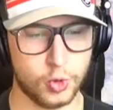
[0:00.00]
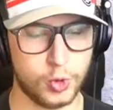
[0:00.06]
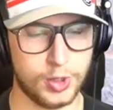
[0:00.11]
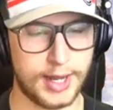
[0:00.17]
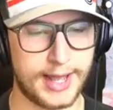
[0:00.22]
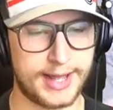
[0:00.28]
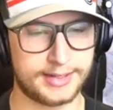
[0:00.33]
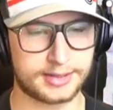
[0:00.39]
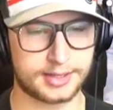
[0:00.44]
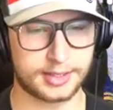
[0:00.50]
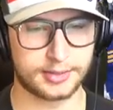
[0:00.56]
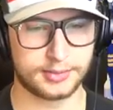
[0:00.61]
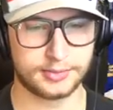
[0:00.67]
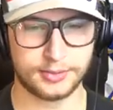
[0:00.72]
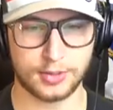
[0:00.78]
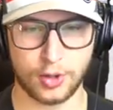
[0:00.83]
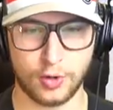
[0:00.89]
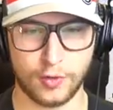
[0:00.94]
Oulette
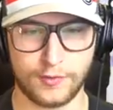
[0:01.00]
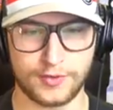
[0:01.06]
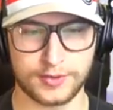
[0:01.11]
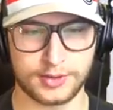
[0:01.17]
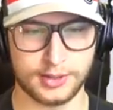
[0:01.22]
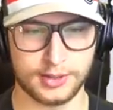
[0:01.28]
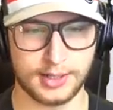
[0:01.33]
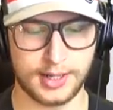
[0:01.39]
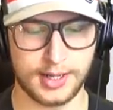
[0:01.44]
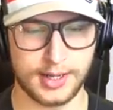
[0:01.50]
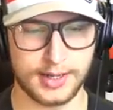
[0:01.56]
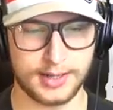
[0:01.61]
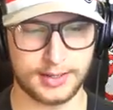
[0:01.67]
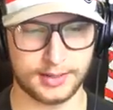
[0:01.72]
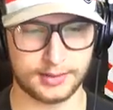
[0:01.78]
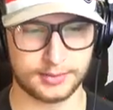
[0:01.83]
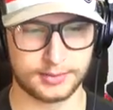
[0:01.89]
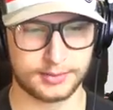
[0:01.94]
over the
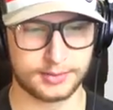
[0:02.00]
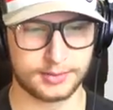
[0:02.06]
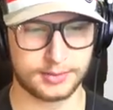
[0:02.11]
line.